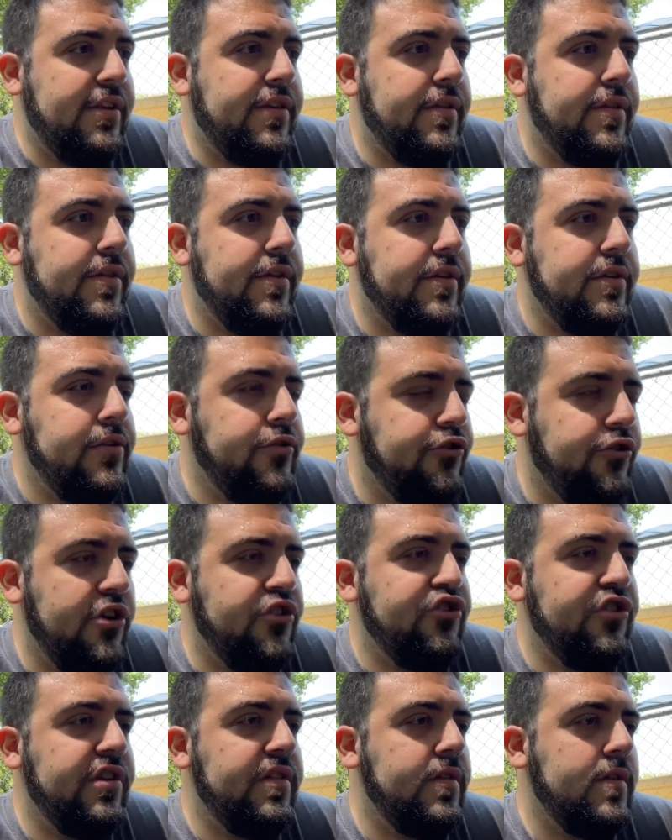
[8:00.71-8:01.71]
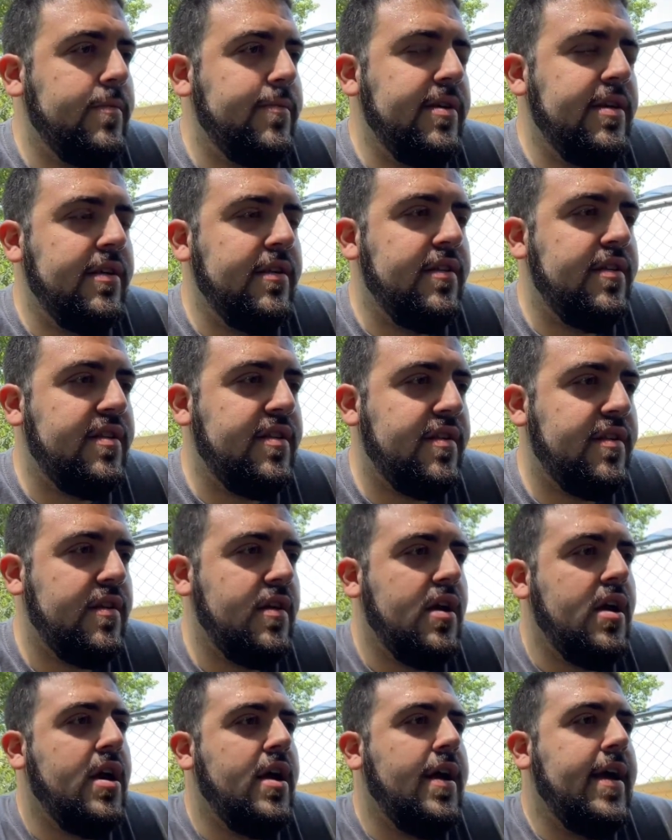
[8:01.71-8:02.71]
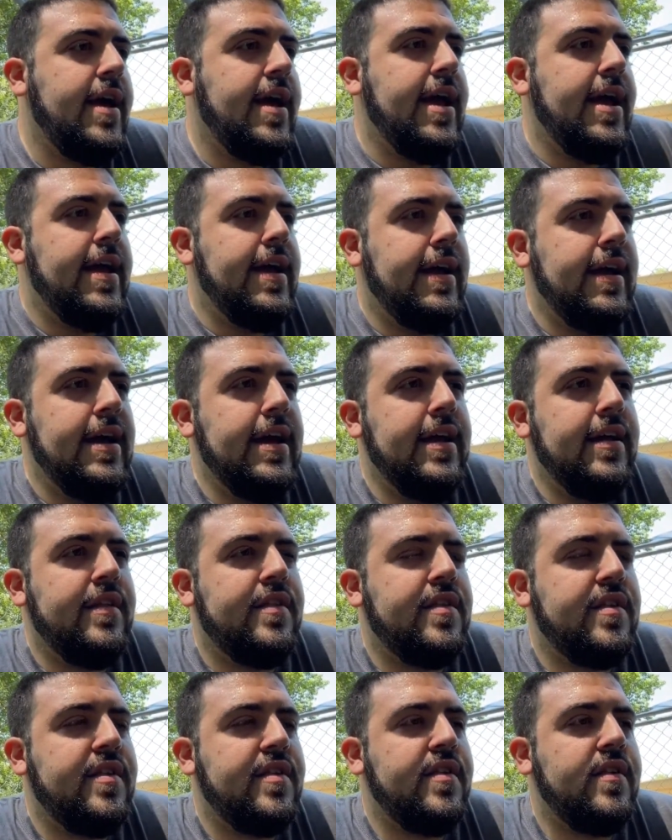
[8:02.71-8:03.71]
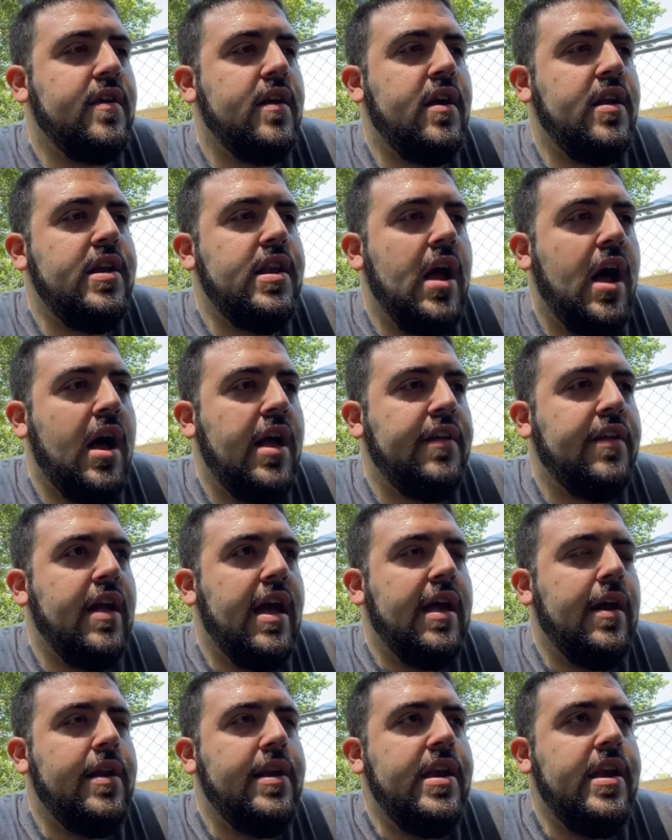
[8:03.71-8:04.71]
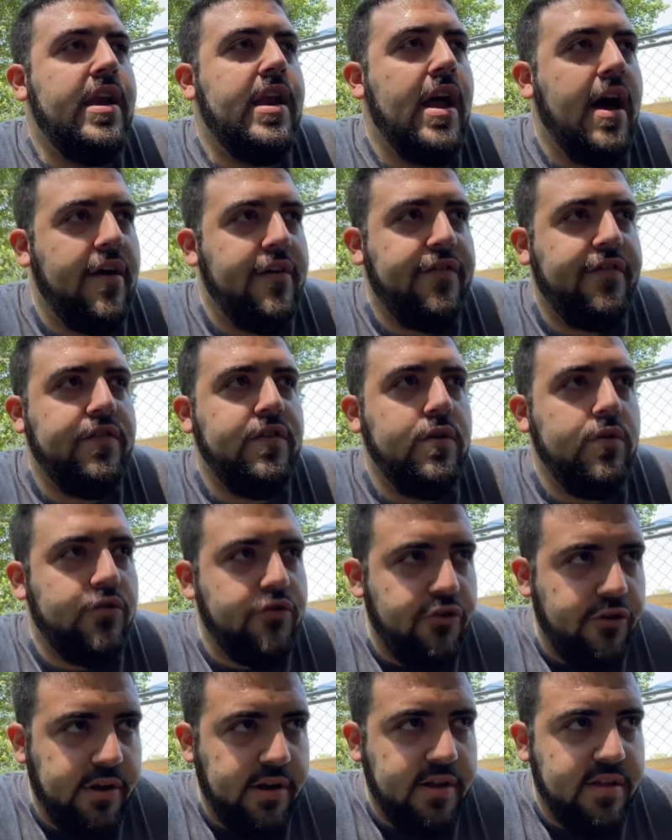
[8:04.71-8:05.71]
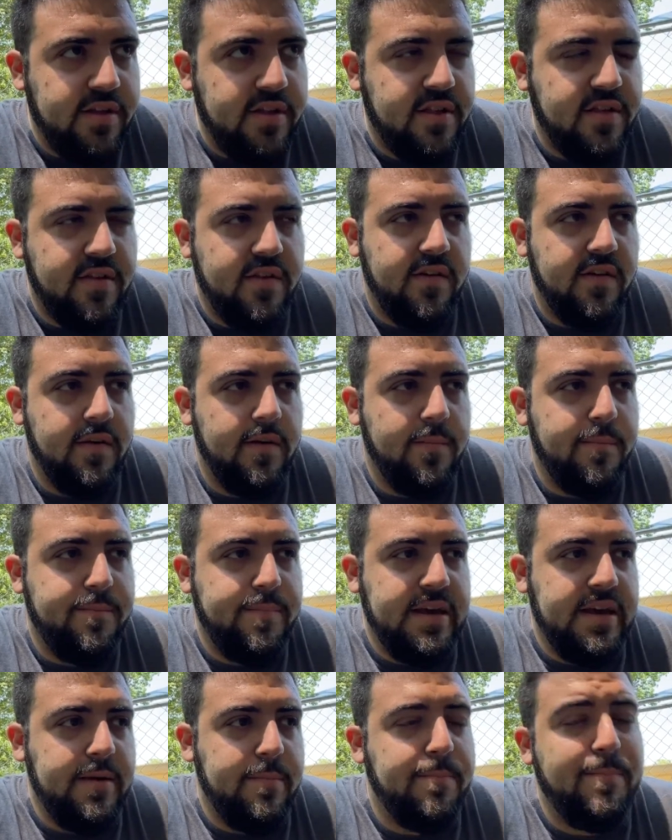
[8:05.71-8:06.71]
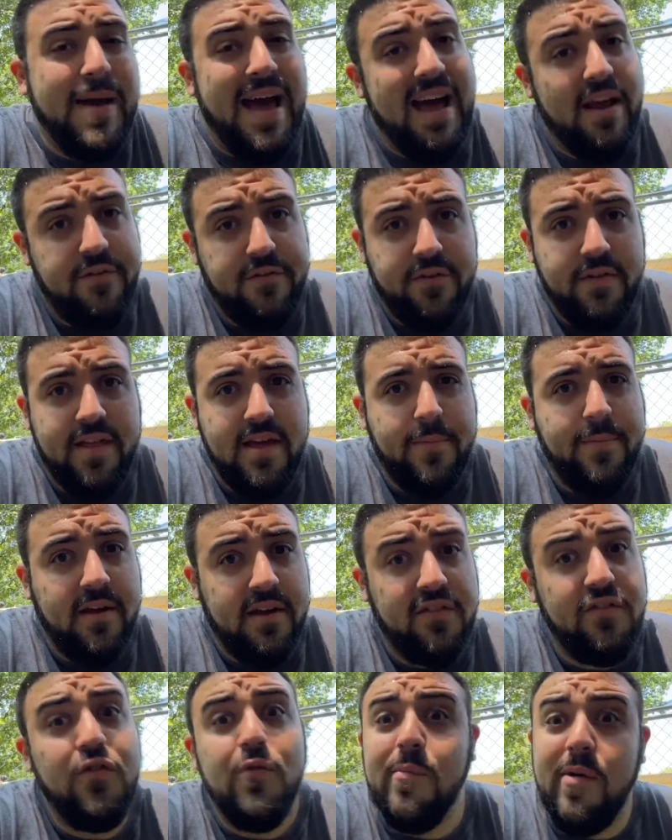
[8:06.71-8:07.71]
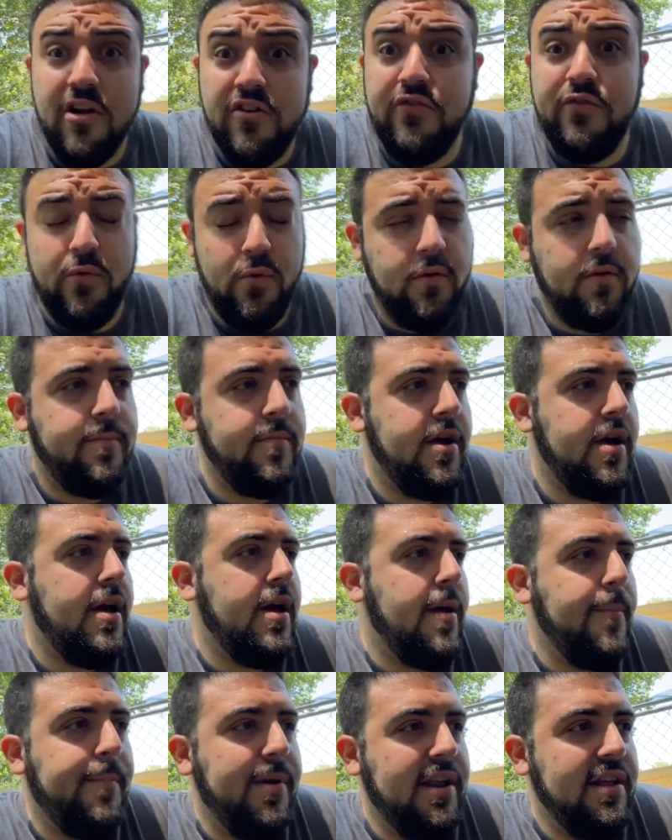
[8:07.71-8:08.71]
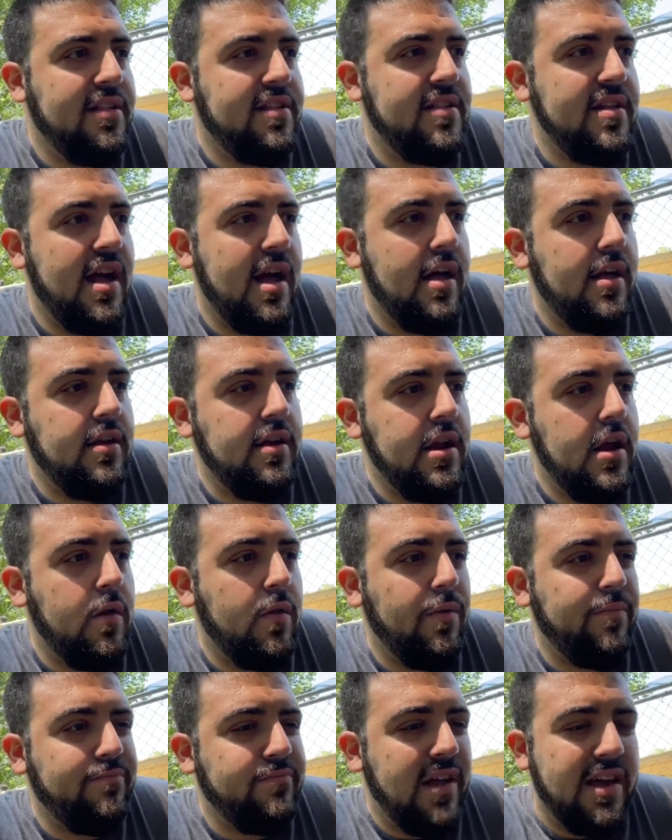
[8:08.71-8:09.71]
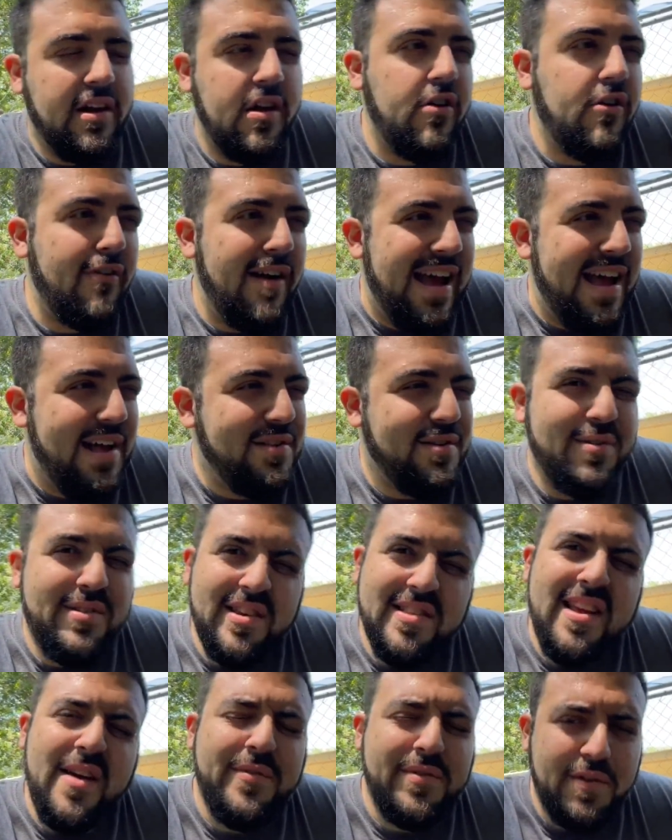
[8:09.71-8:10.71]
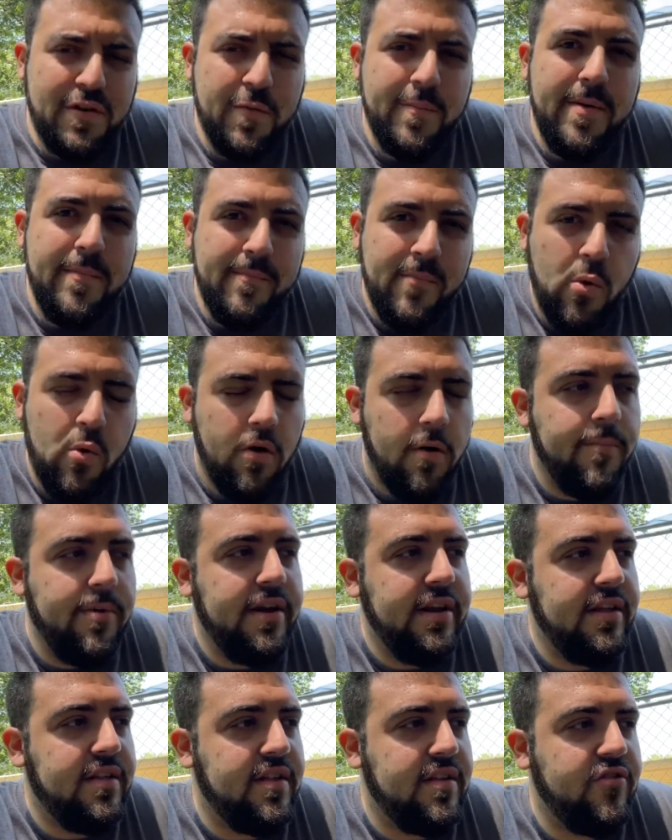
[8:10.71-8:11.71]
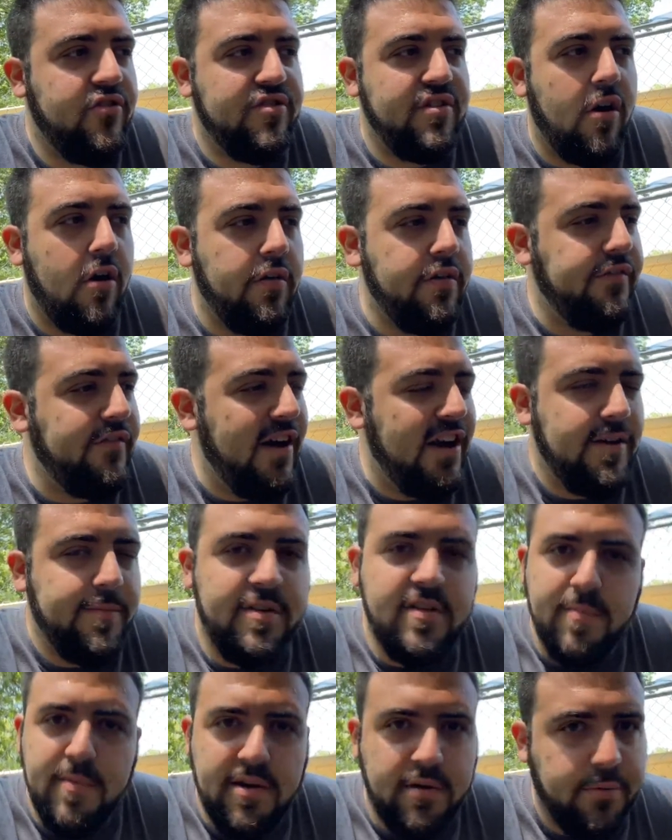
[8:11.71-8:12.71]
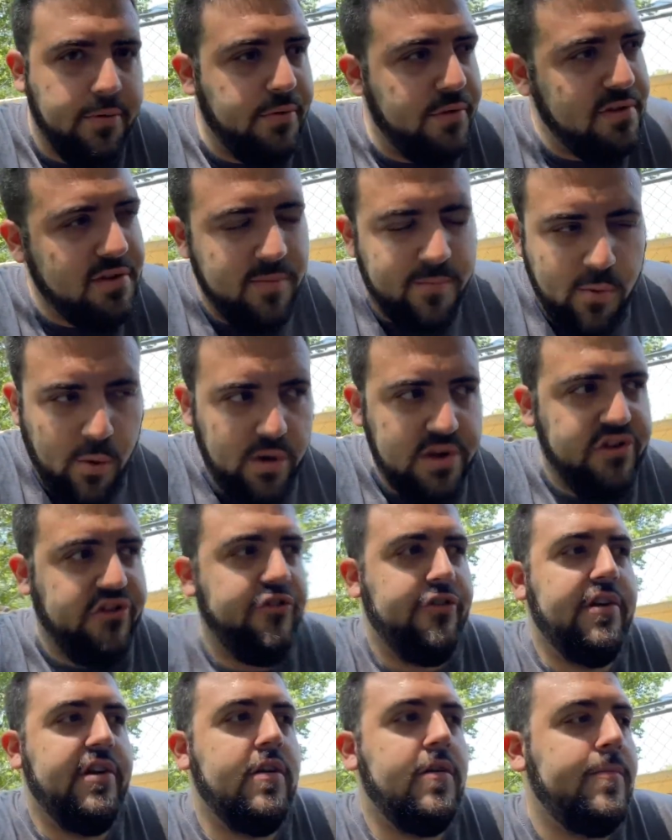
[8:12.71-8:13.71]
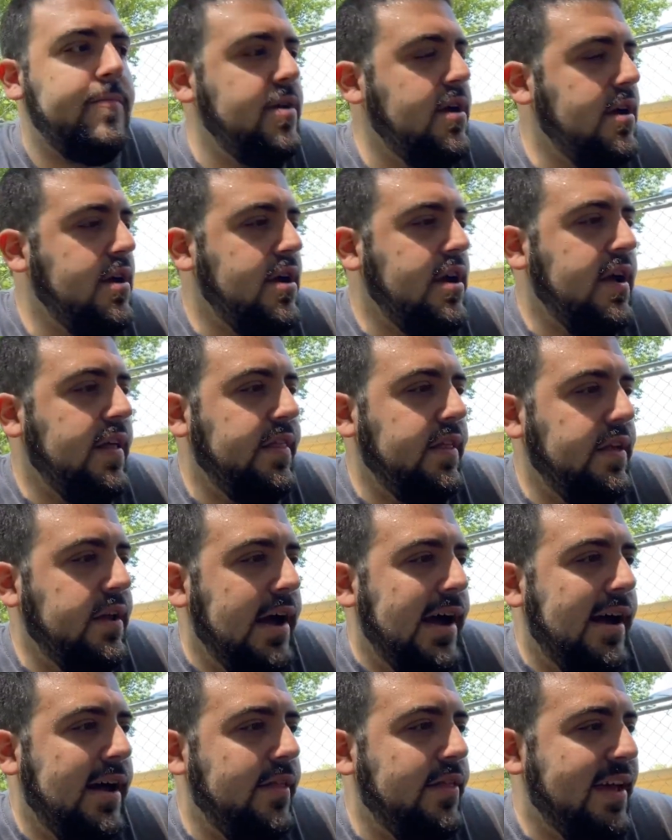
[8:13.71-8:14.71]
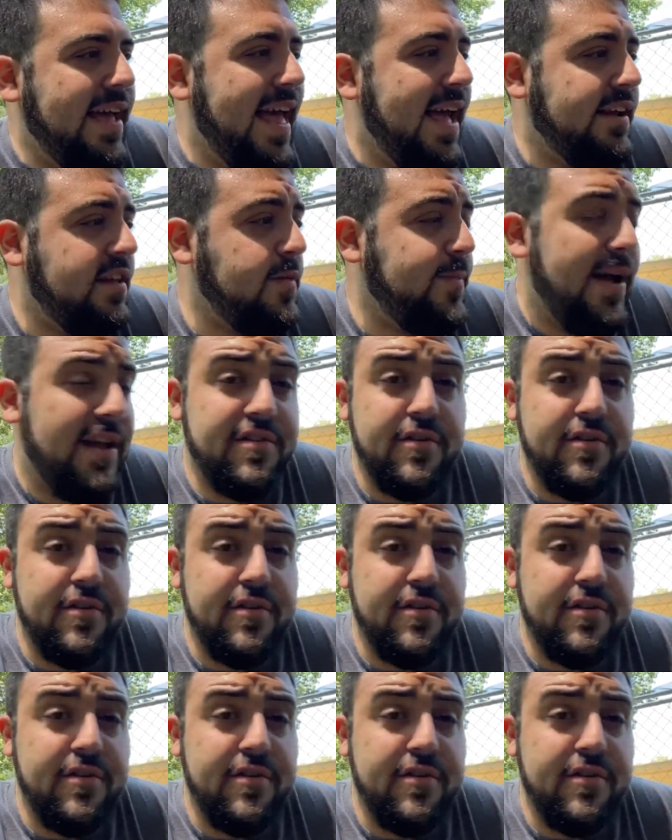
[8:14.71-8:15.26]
Their nutrition in them it's not enough nutrients to be bad for them, like too much for them, but it's not, you know, like a grass. So it does have a little bit more, but it's just all the vitamins, minerals, the moisture in them. The cactus pads are